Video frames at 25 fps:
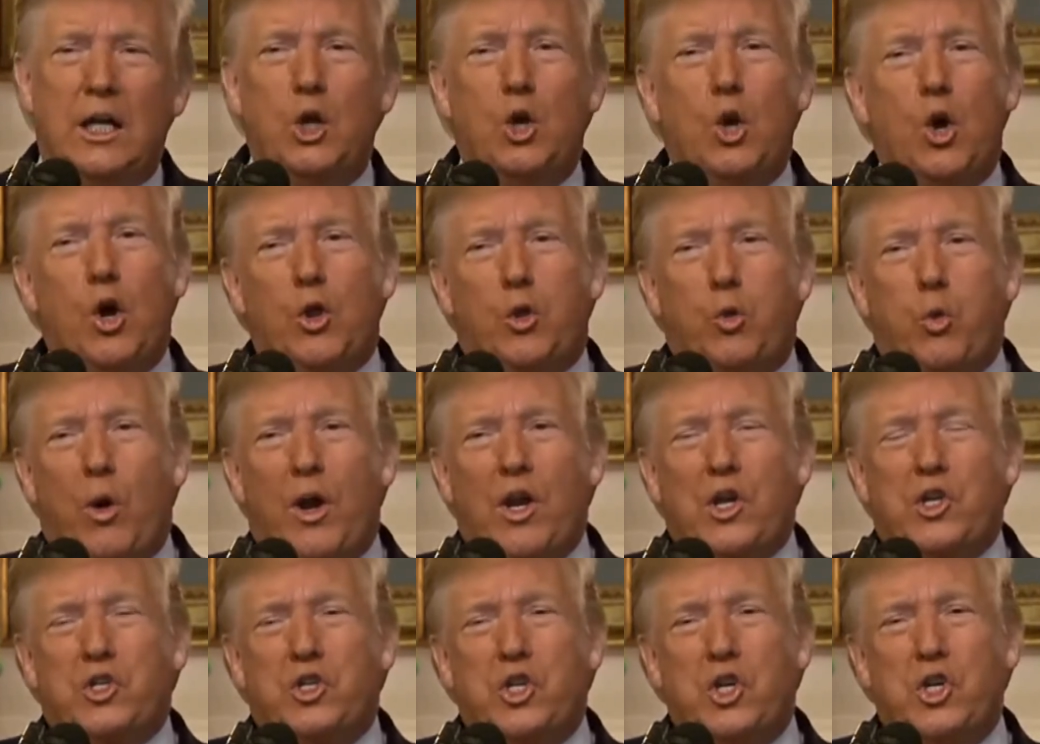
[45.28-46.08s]
in
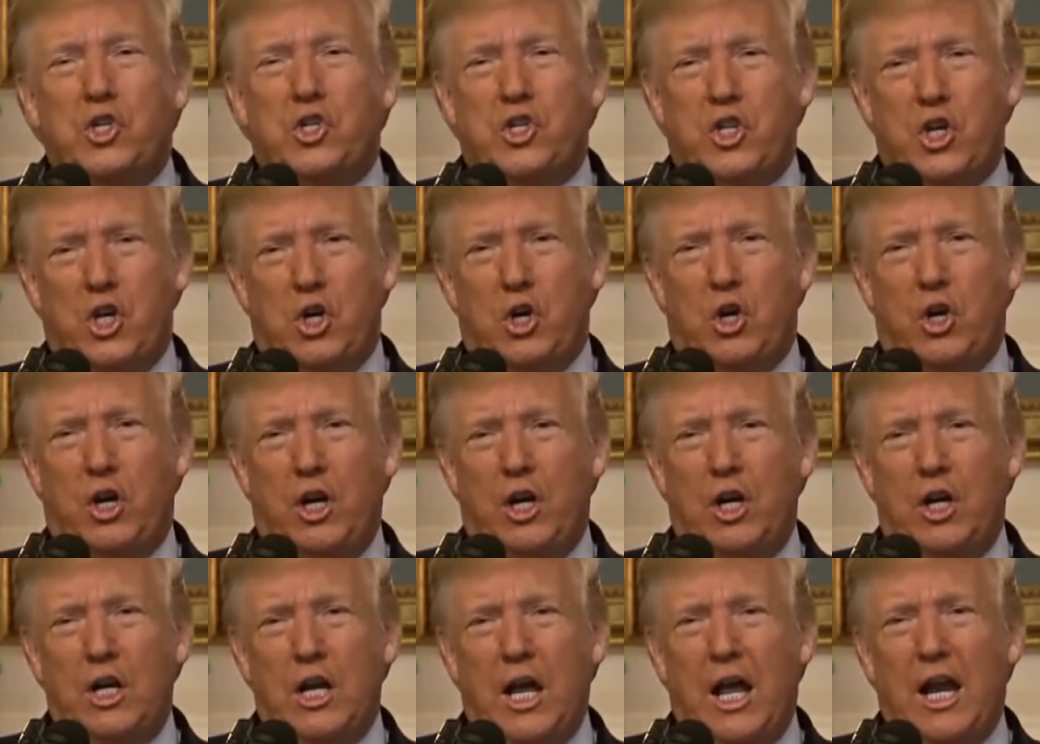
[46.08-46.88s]
northwestern
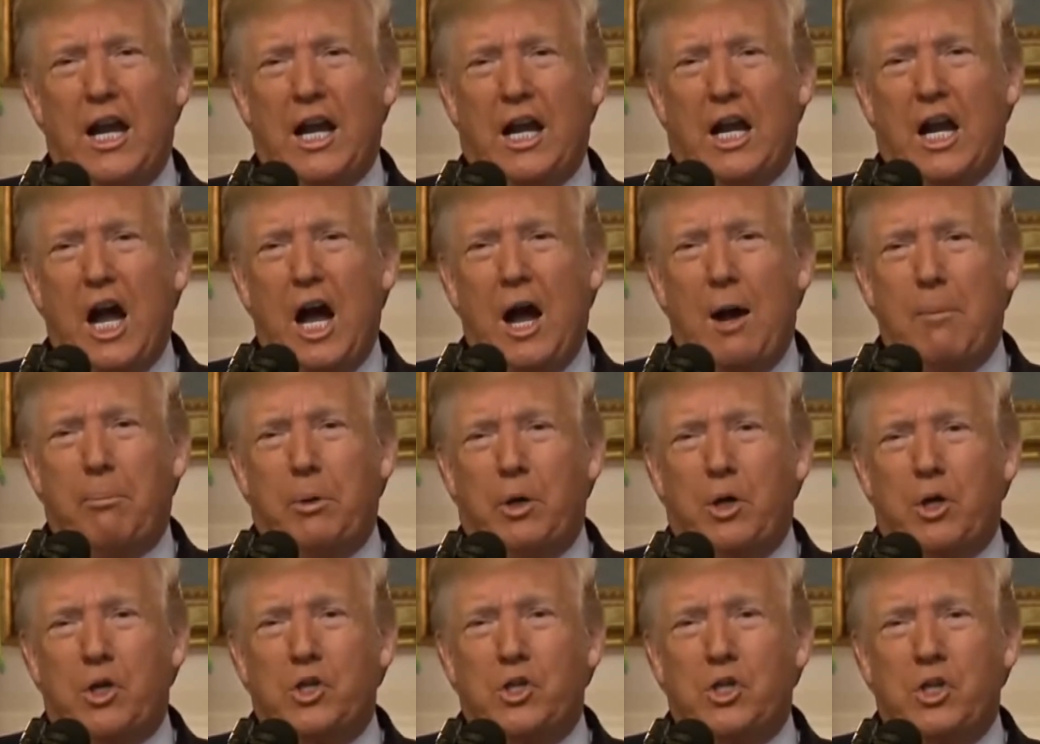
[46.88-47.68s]
Syria and
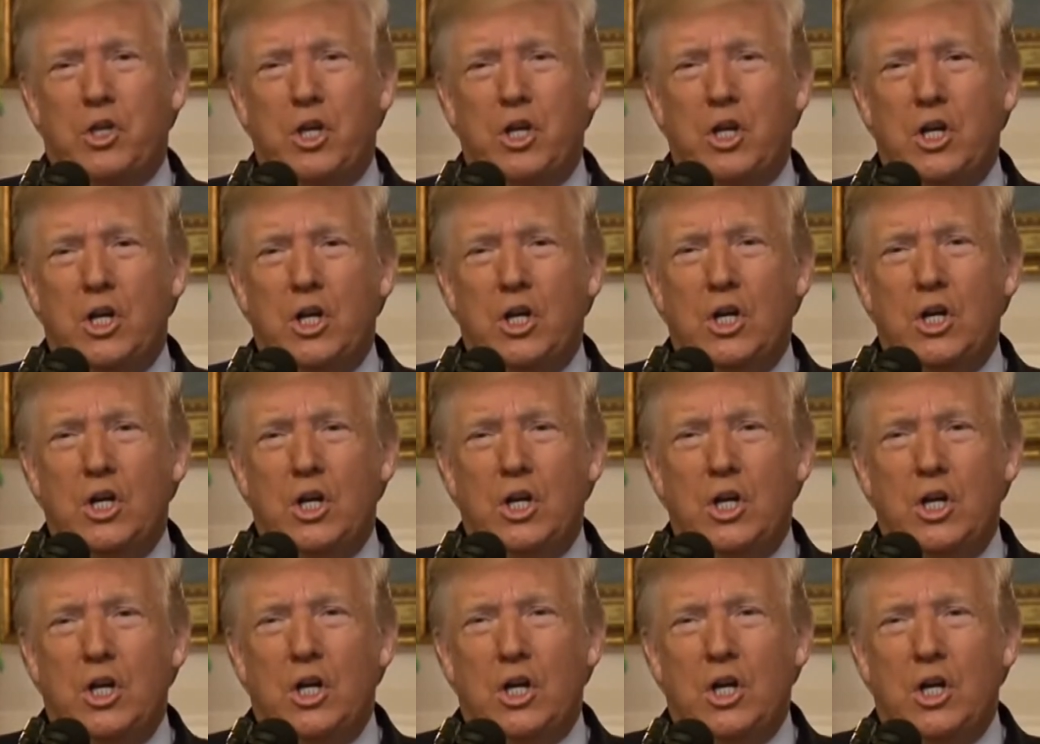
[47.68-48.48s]
accomplished
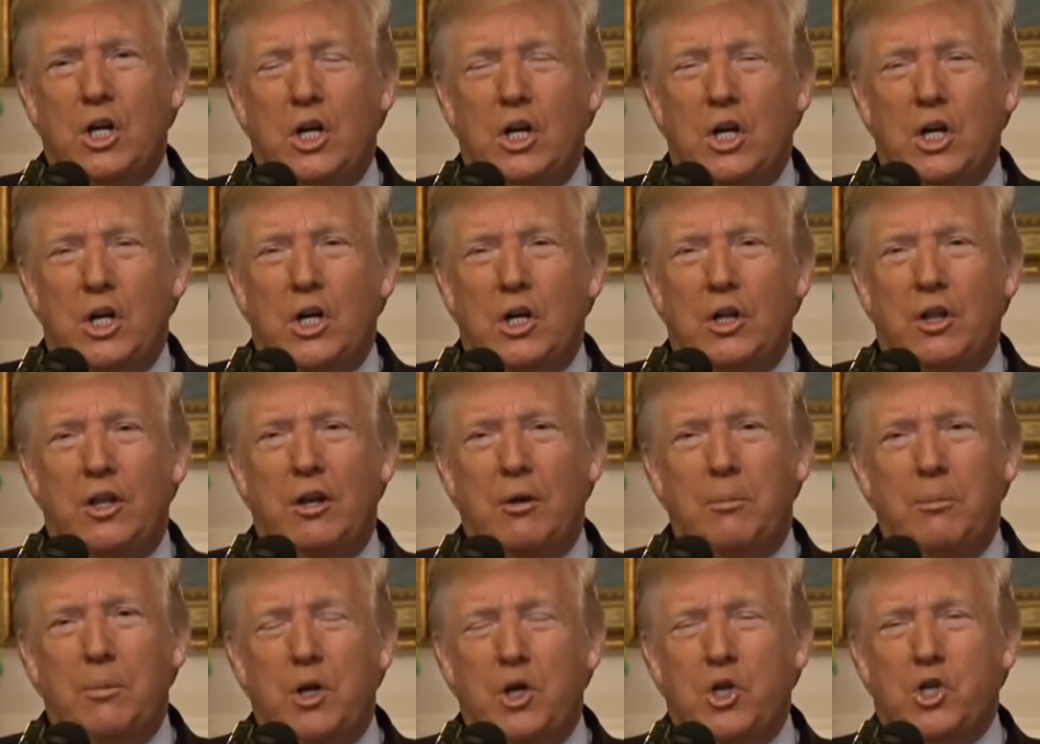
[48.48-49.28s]

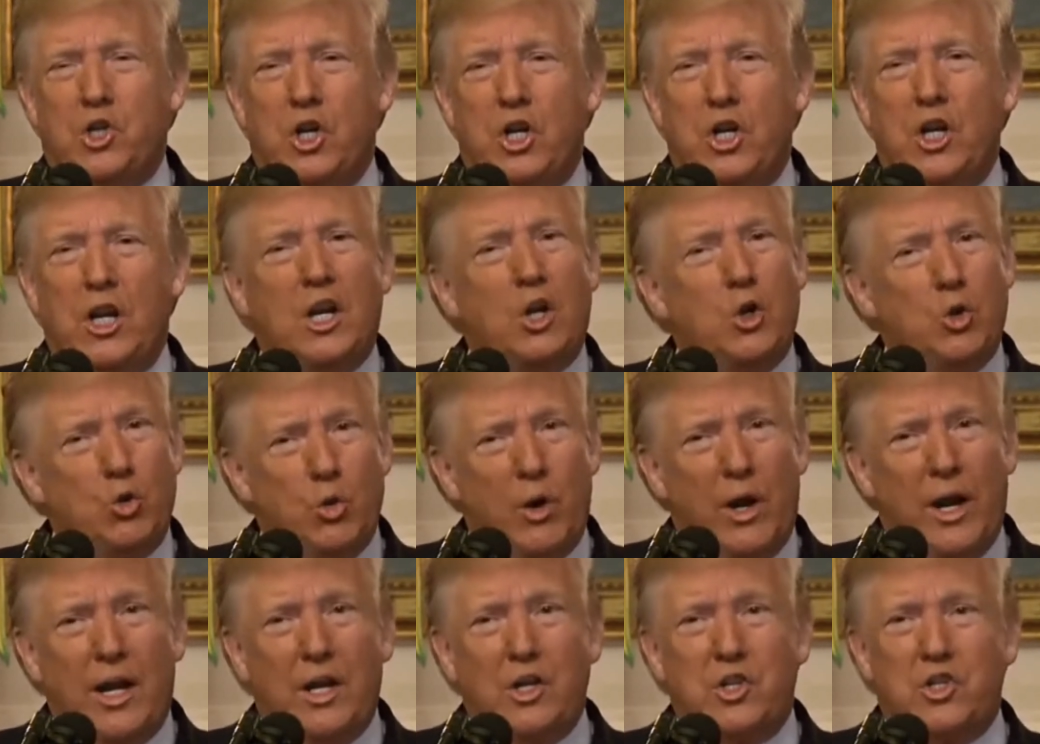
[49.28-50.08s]
their mission in
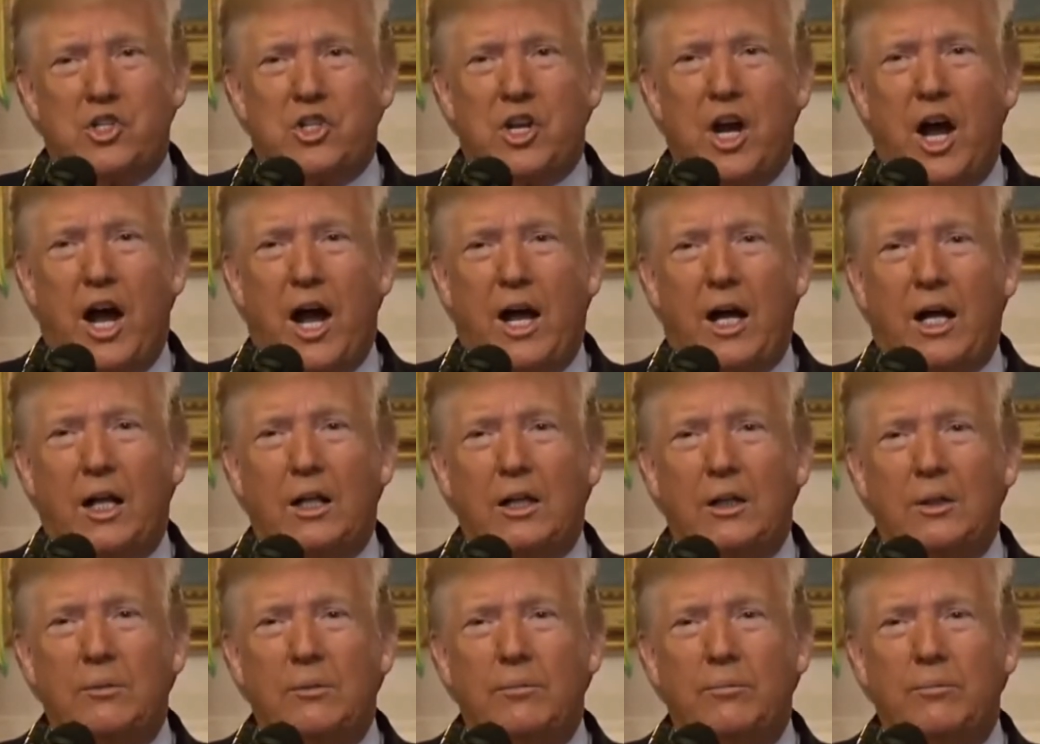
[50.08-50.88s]
grand
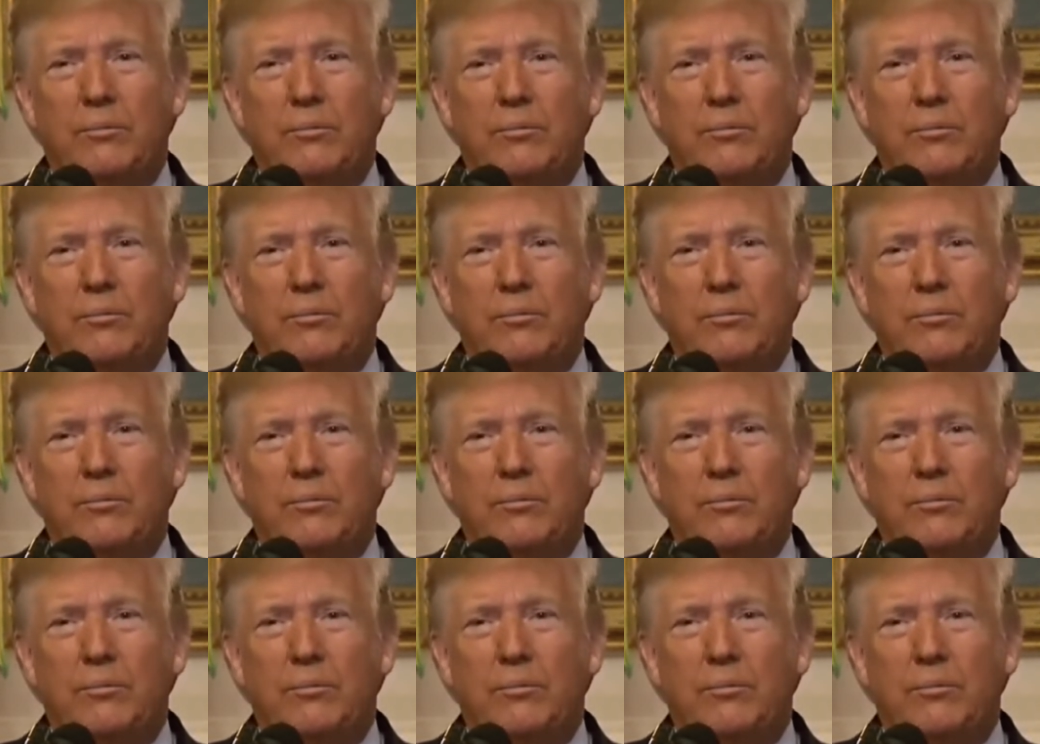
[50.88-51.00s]
style.